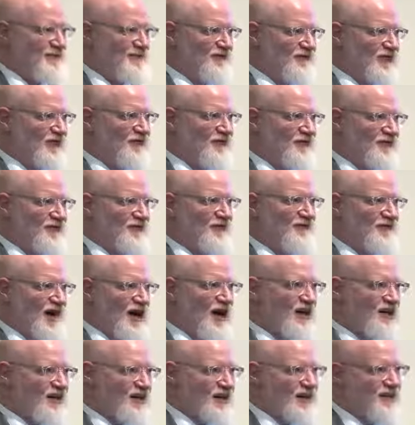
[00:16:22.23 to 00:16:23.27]
feelings of
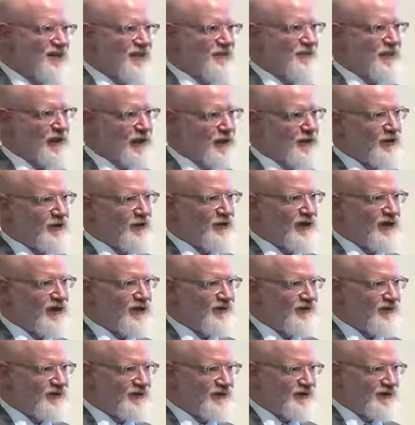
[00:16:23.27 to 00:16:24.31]
unease and
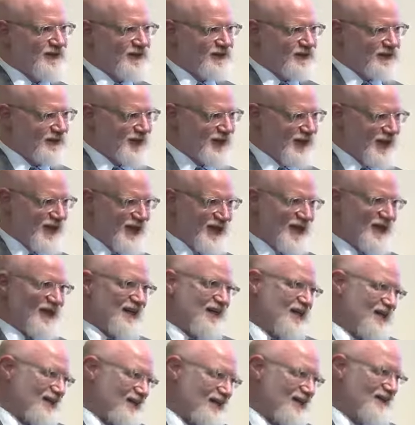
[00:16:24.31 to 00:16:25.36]
paranoia
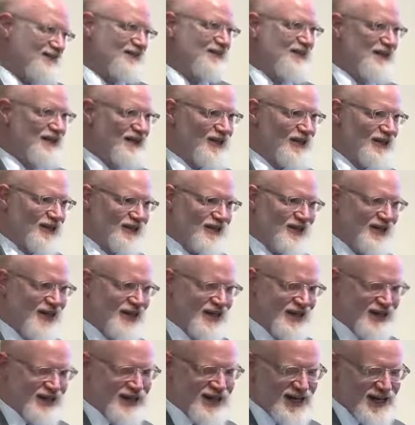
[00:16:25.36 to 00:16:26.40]
in the United
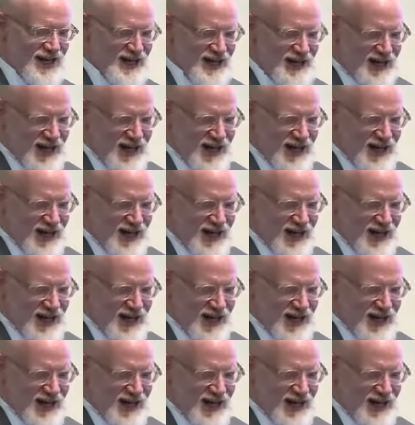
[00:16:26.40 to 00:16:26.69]
States.